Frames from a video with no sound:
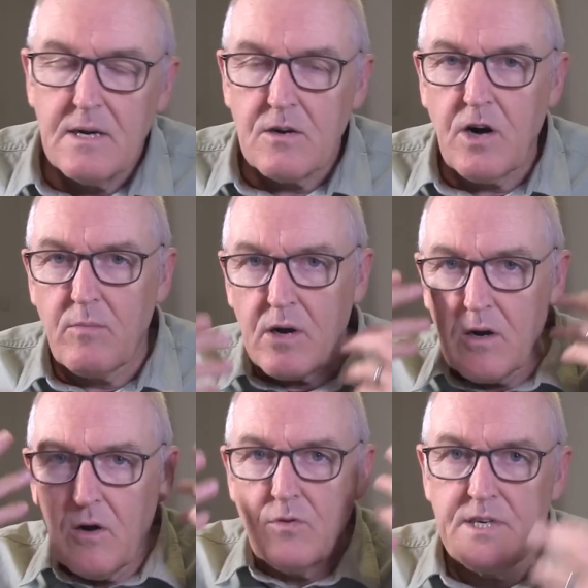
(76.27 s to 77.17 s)
Common
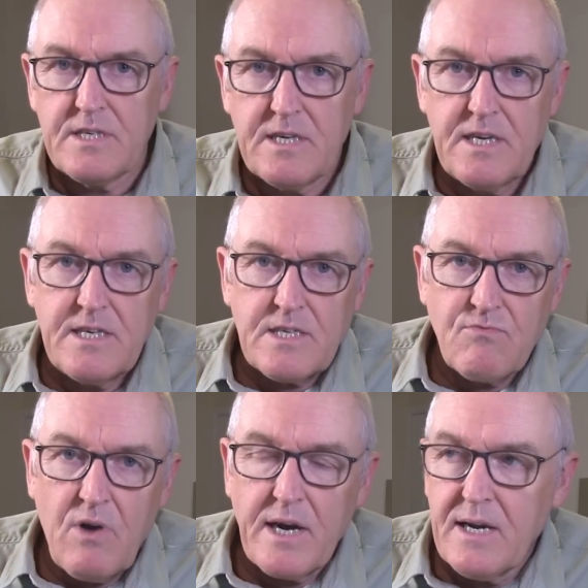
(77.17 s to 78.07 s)
cold is a
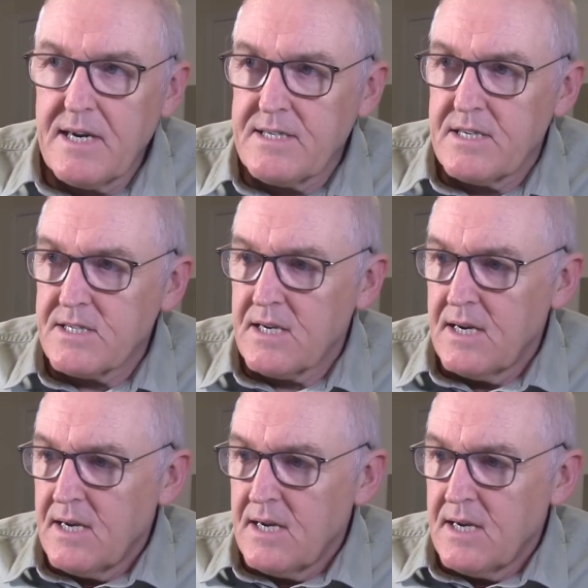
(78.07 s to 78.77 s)
rhinitis.